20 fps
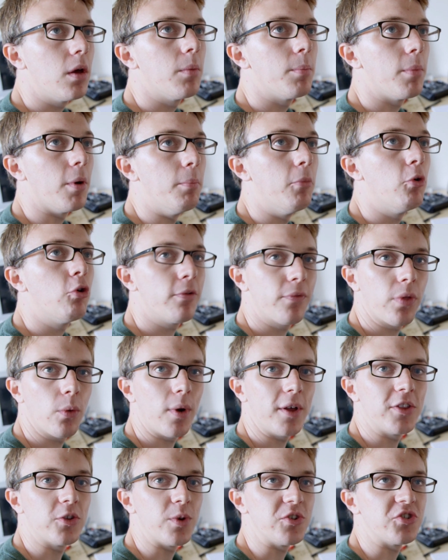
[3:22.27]
but more of the
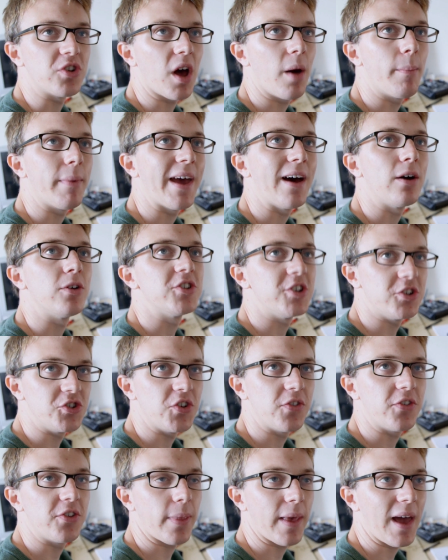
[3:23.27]
ones which are coming out, such
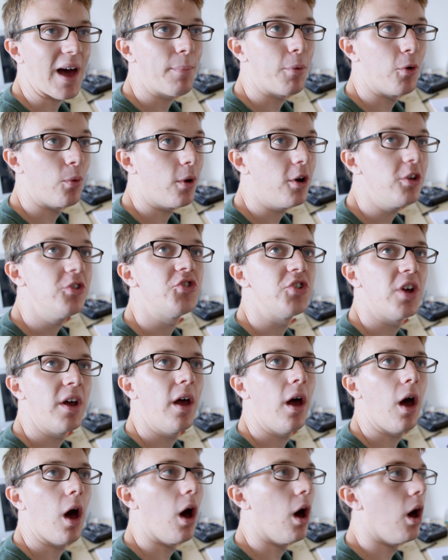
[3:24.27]
as the Apple Watch
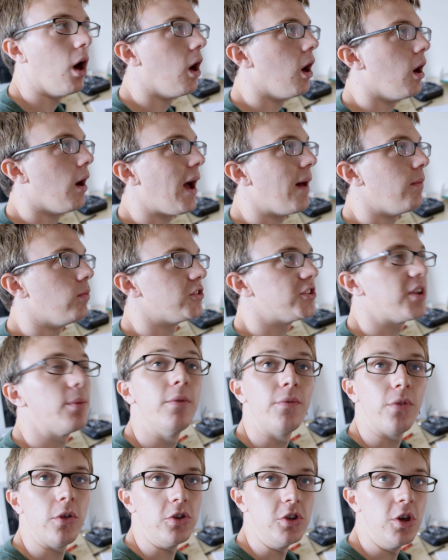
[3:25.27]
uh, and some
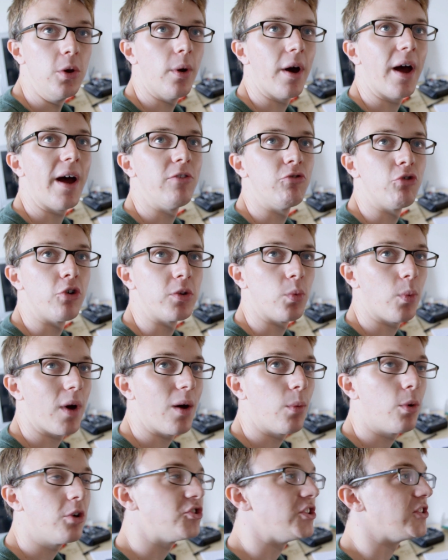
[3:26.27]
of the newer Android
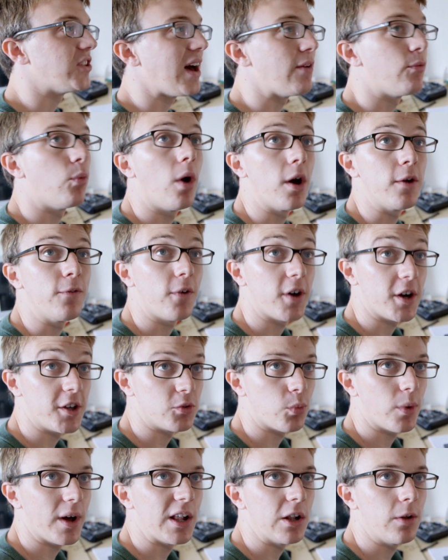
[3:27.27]
Wear watches have Wi-Fi
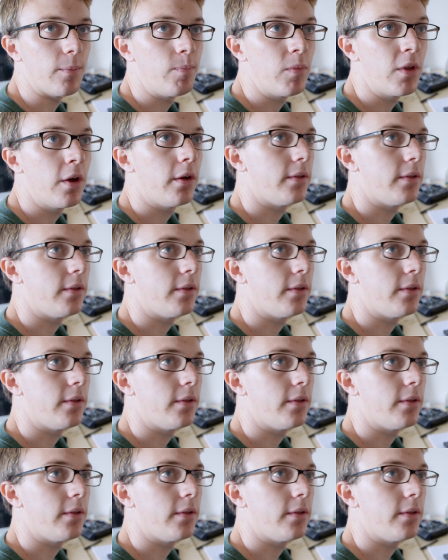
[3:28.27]
as well.